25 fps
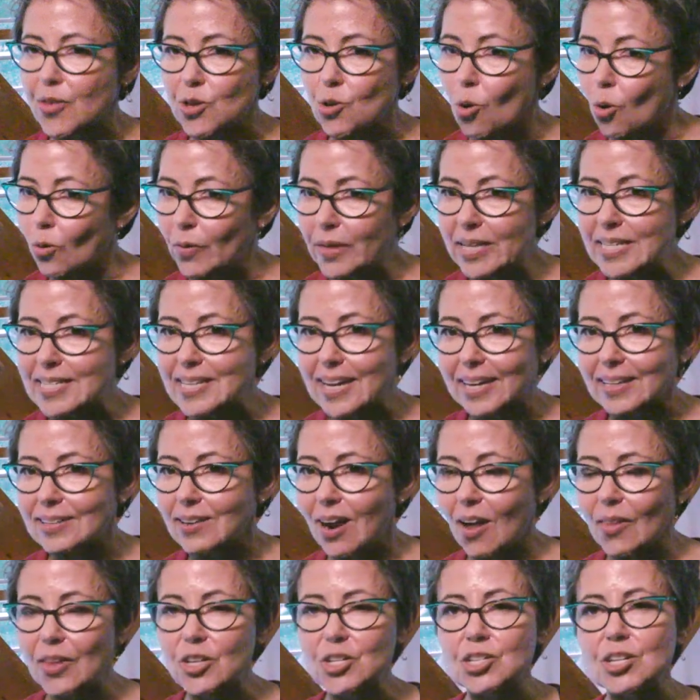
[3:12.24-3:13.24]
the only
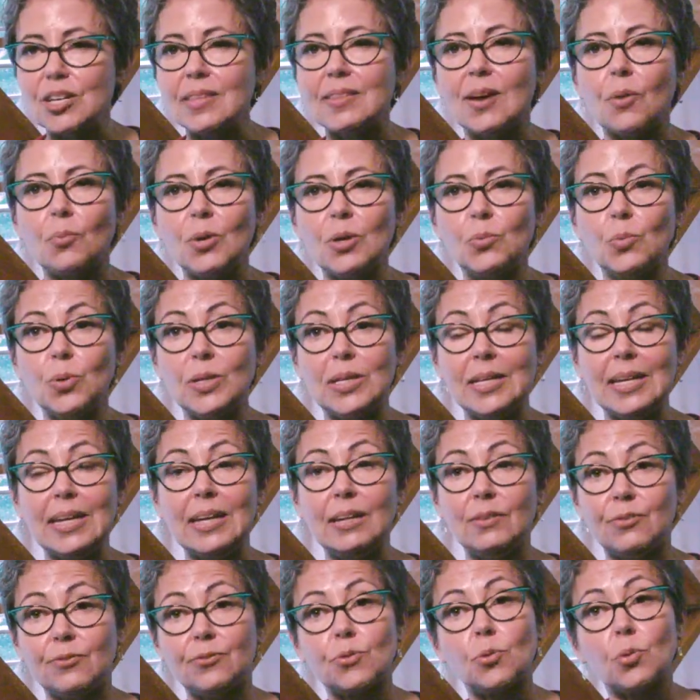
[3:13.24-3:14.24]
technology that we would
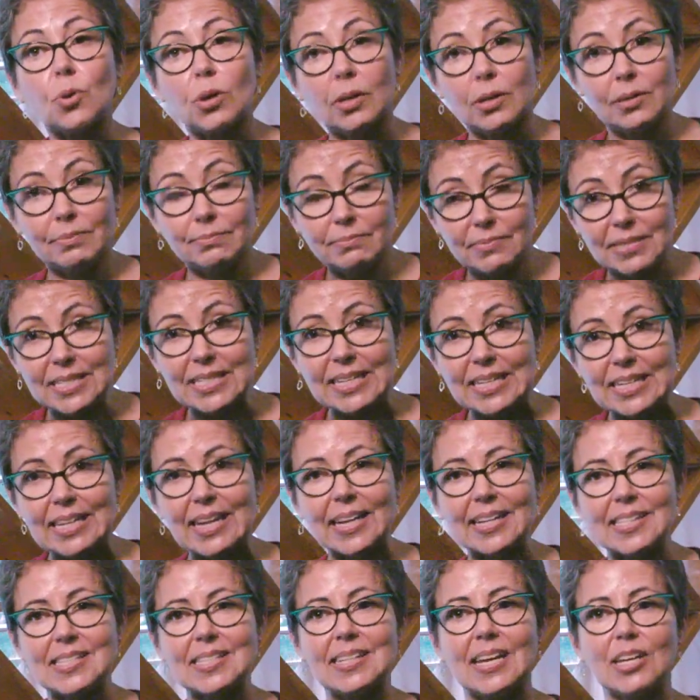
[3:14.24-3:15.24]
need for
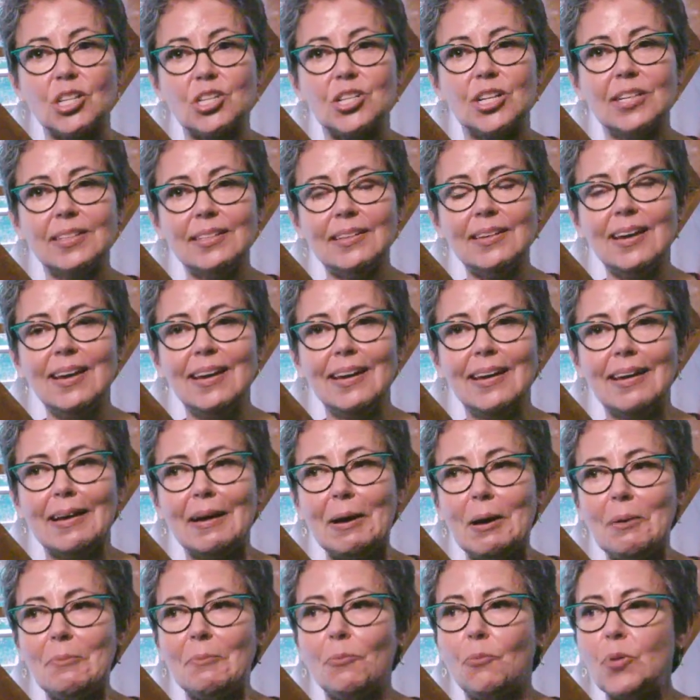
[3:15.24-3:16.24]
de-extinction.
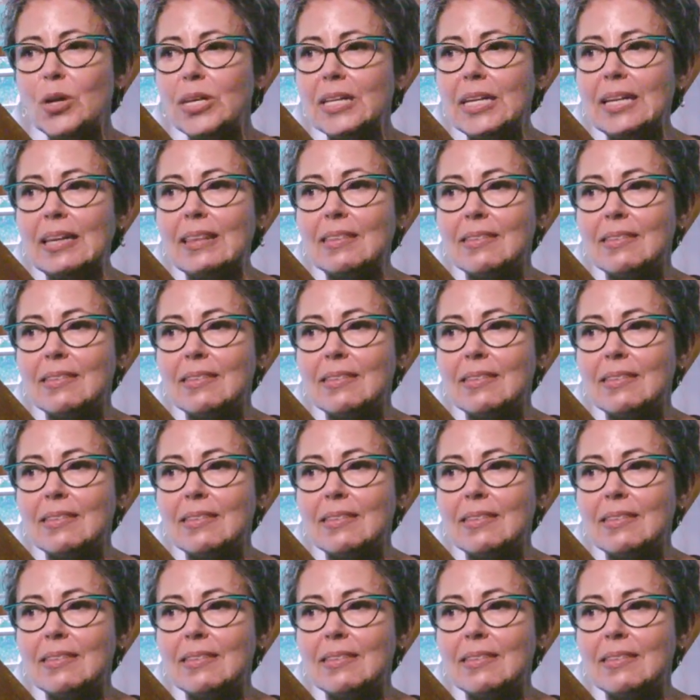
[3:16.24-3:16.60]
We need